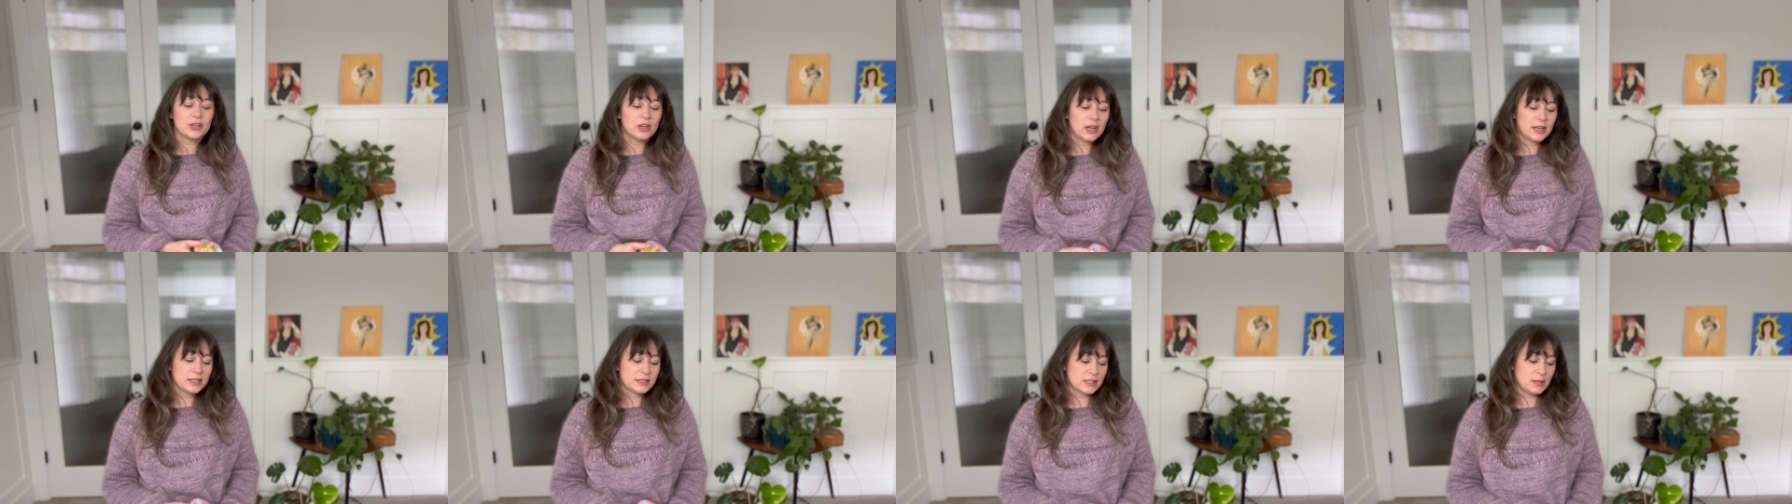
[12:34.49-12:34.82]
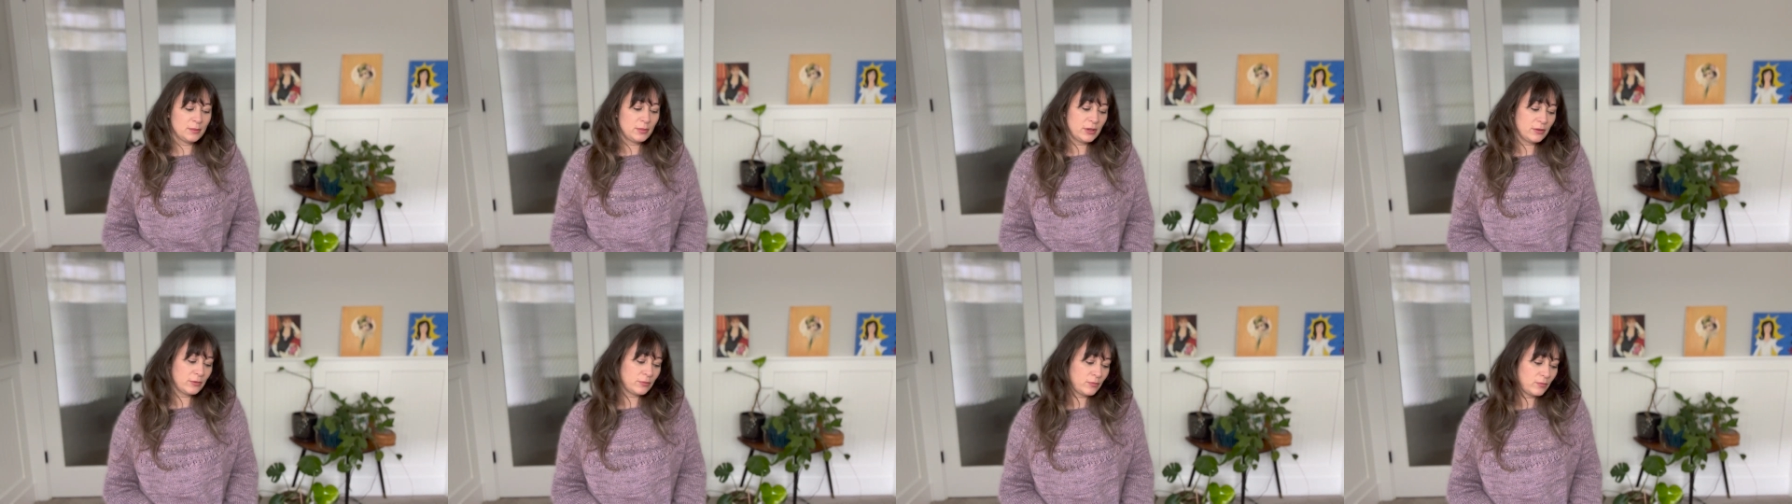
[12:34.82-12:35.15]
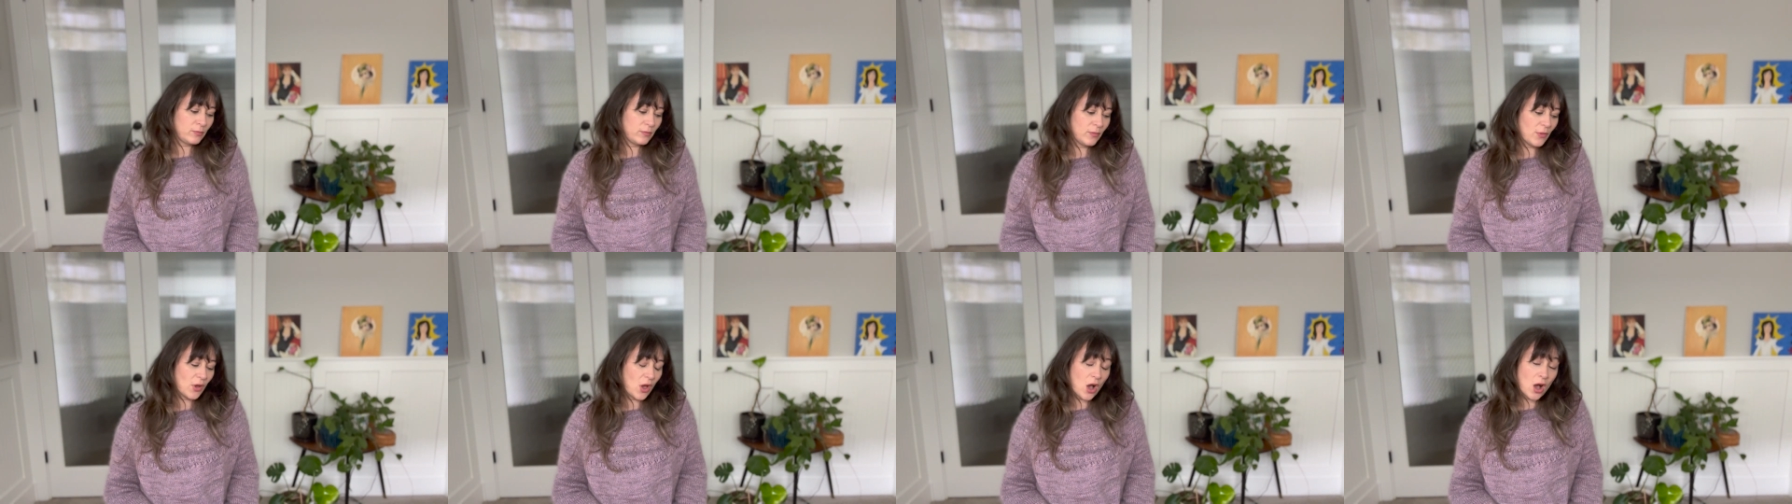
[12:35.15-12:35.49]
and to be
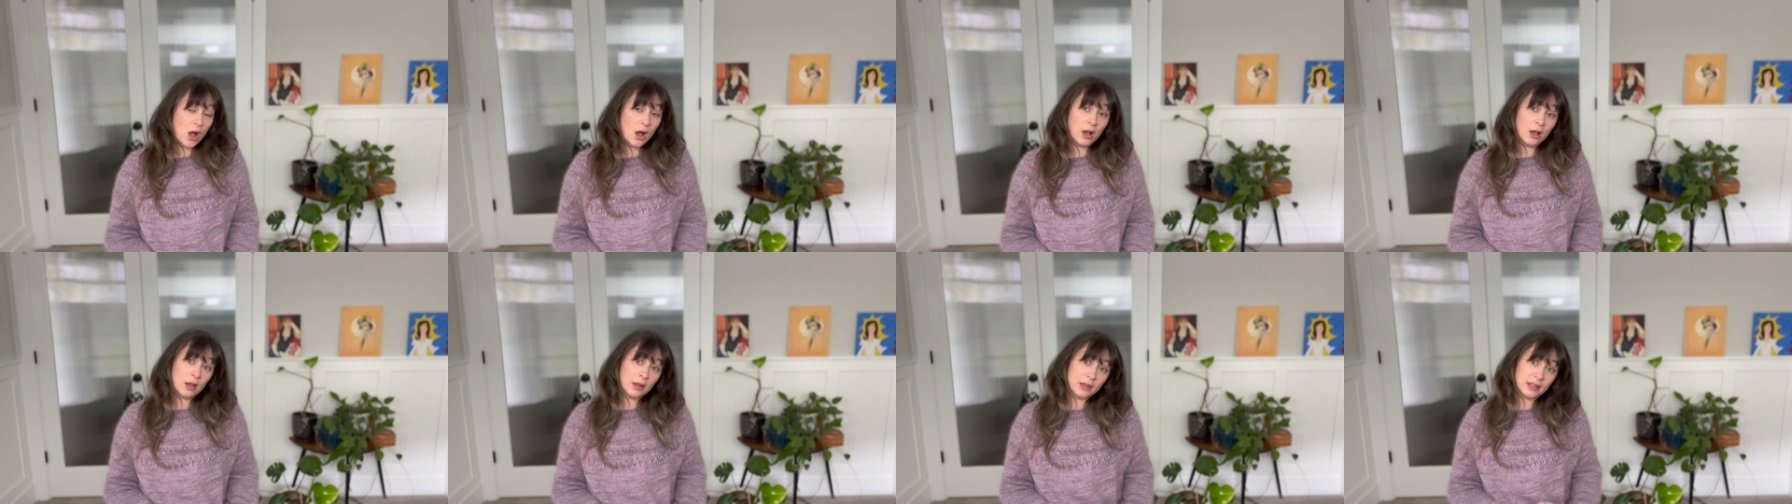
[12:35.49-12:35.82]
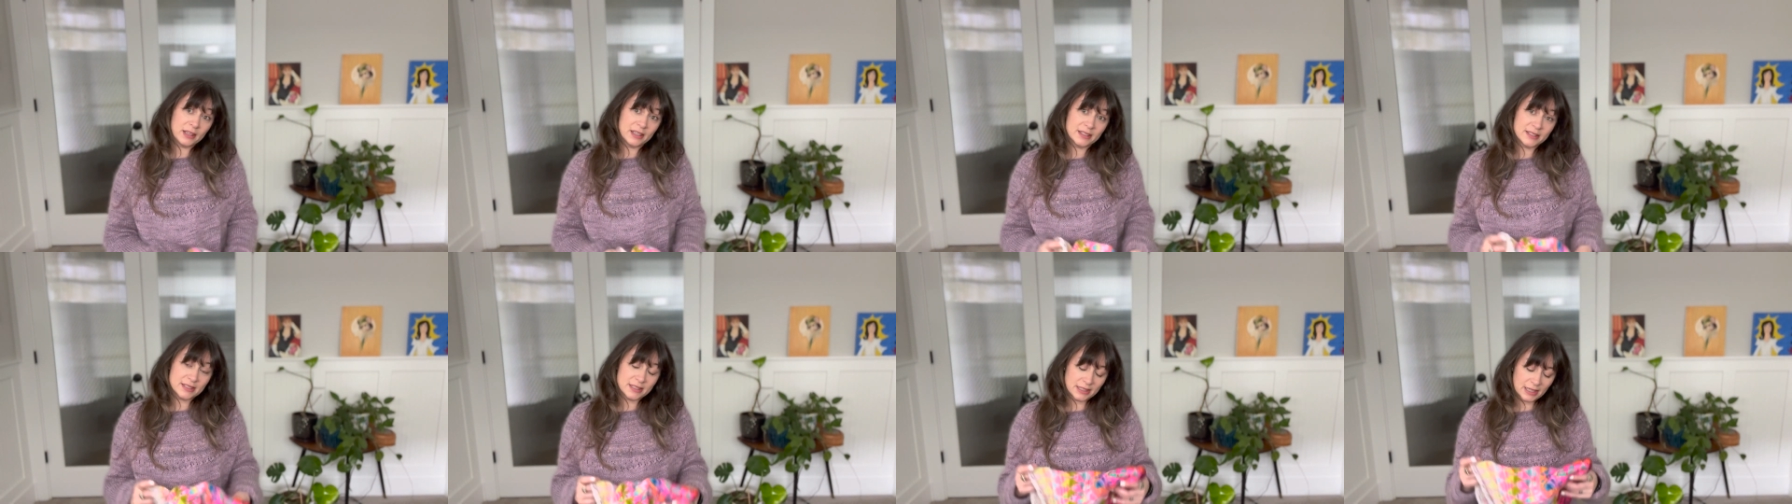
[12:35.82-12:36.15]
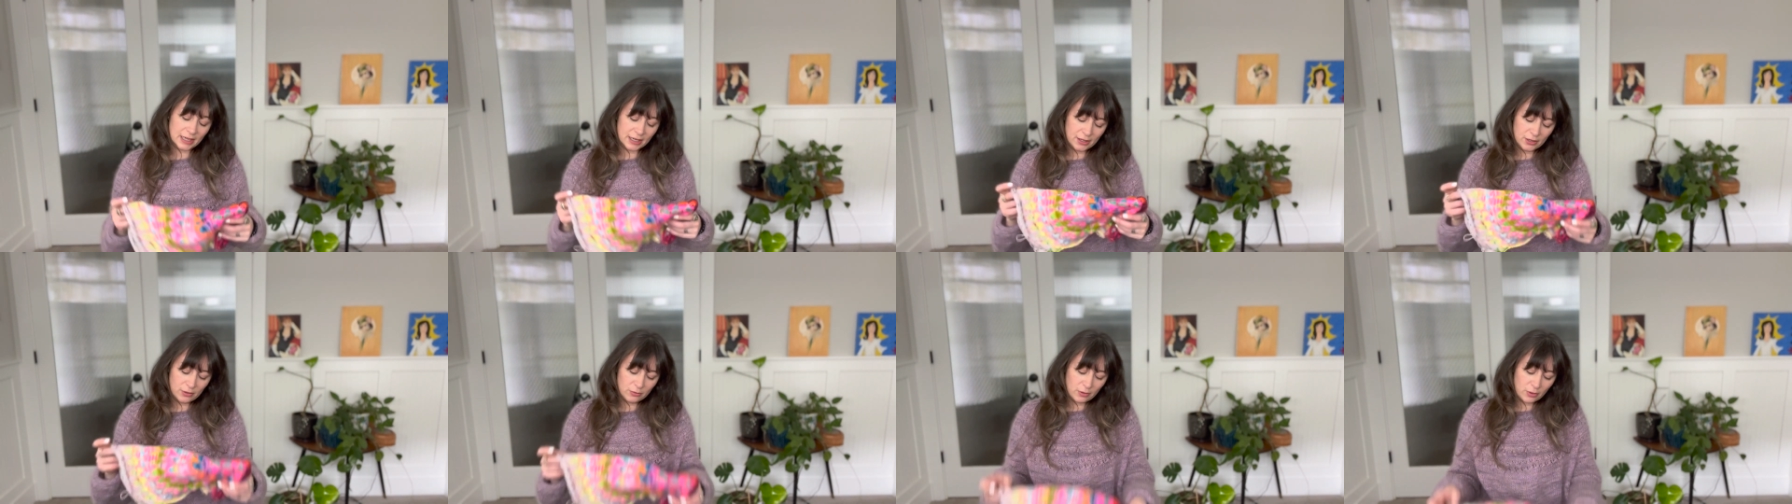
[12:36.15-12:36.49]
honest,
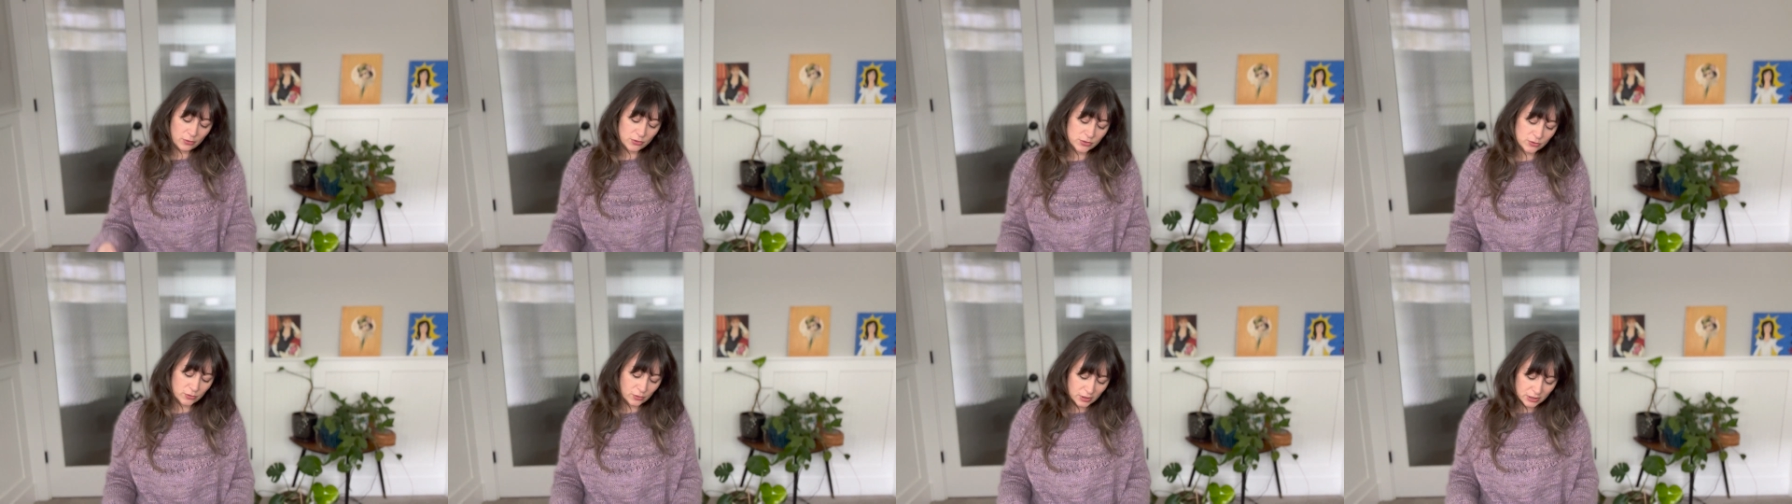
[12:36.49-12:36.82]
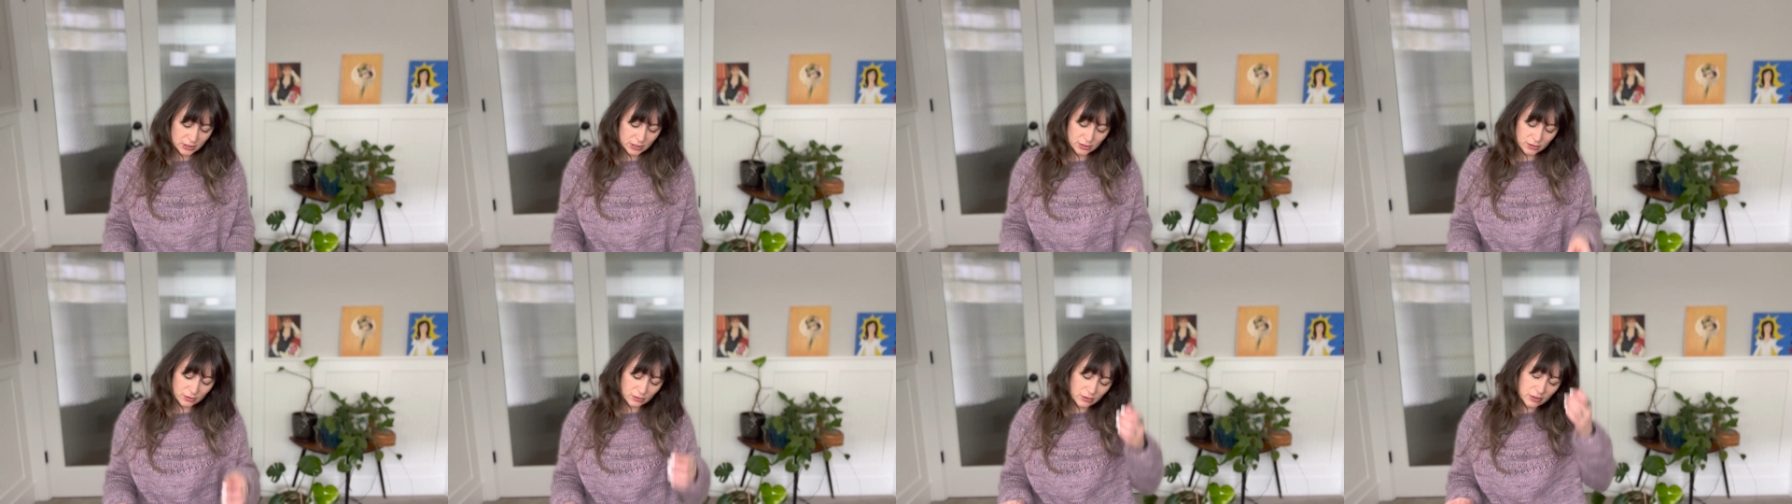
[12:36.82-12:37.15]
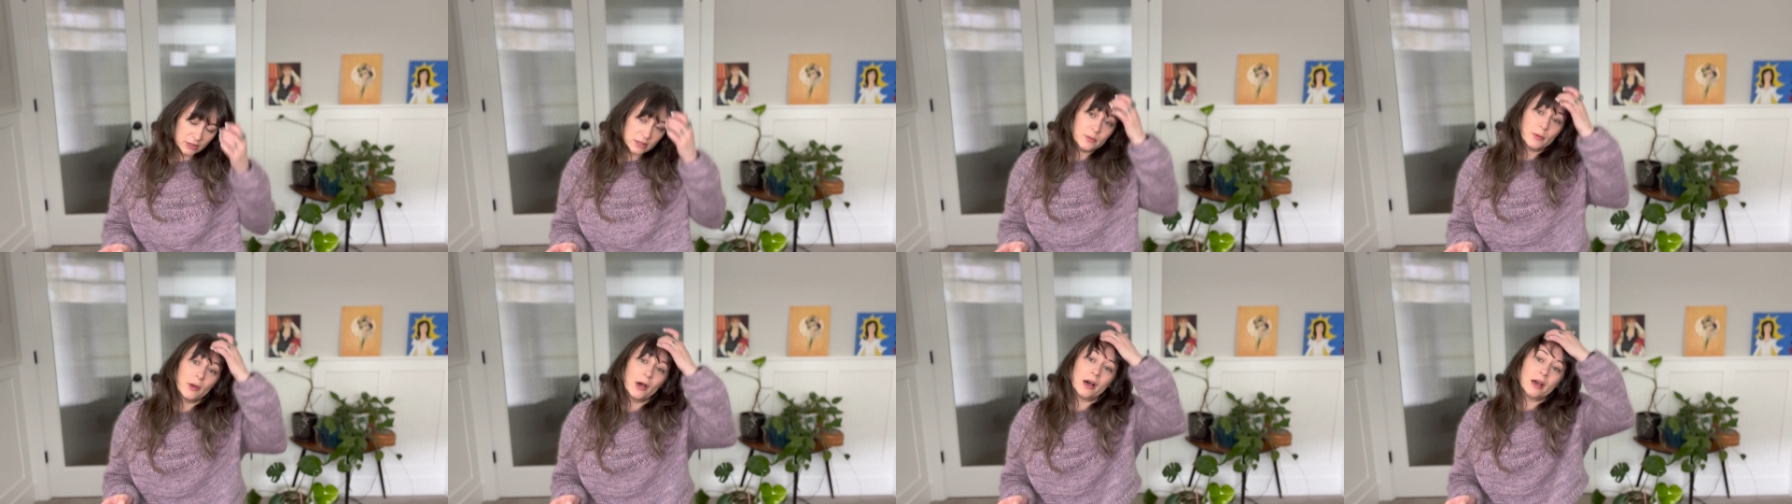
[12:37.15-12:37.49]
I knew I was going to do
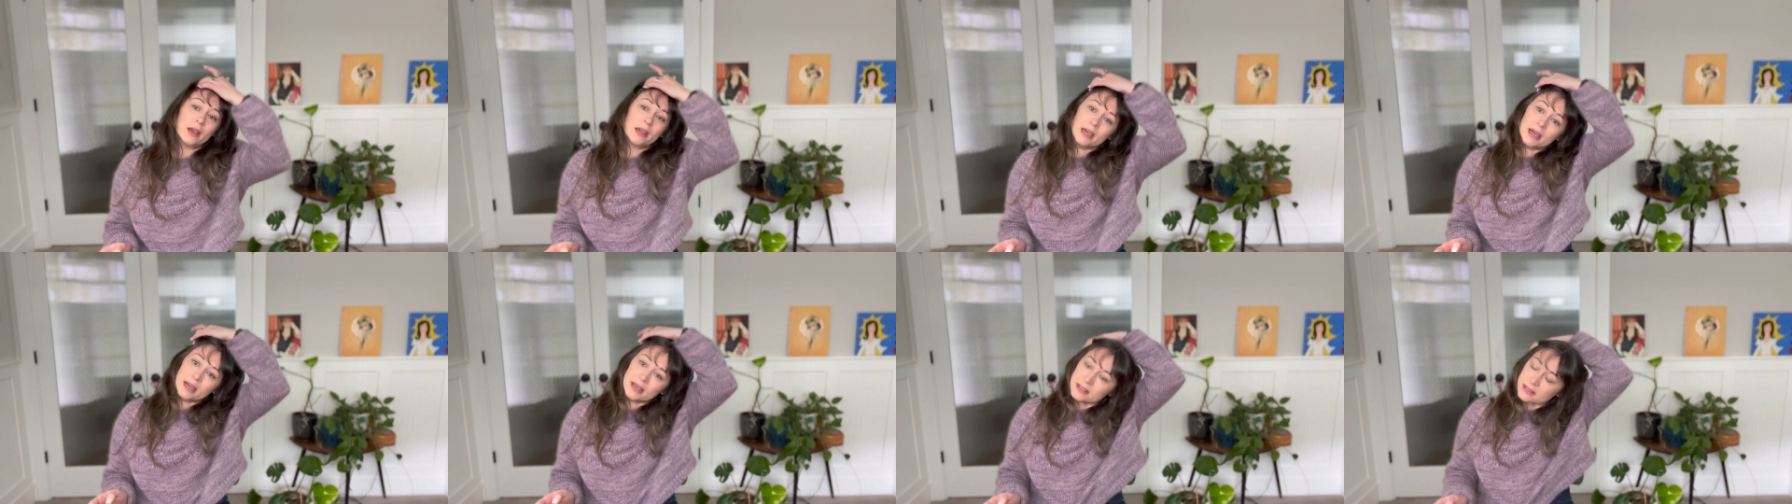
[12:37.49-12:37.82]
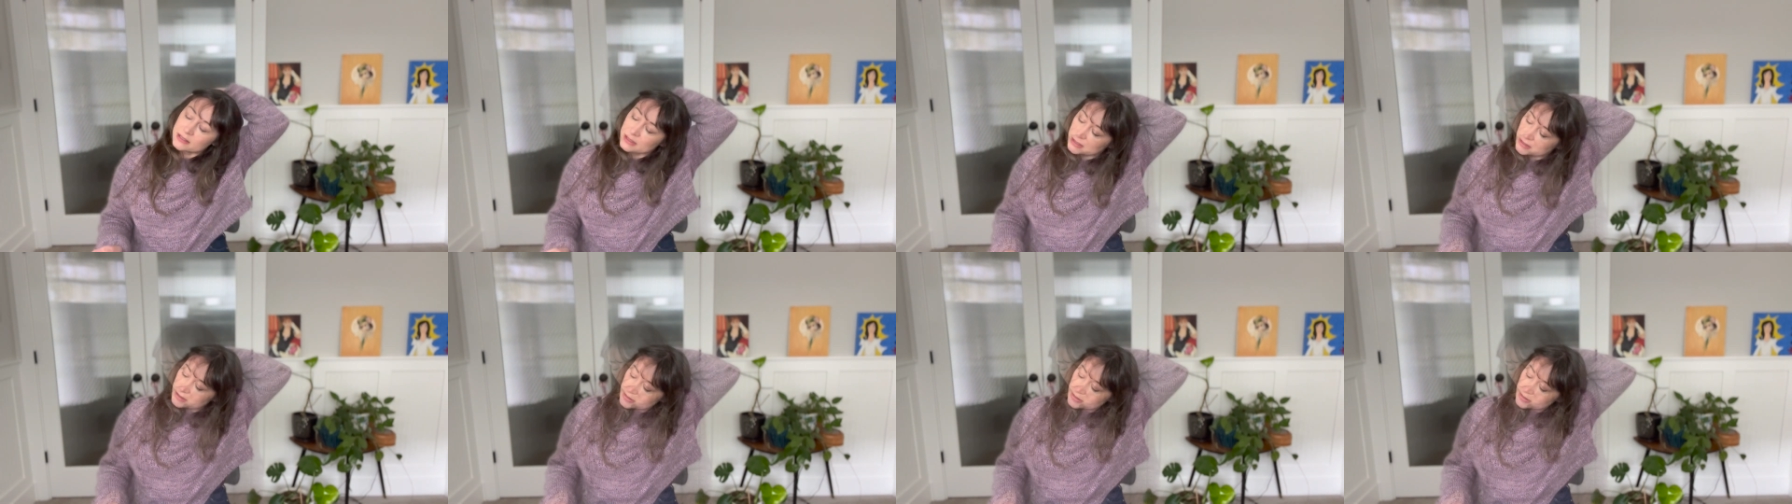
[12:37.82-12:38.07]
this podcast, and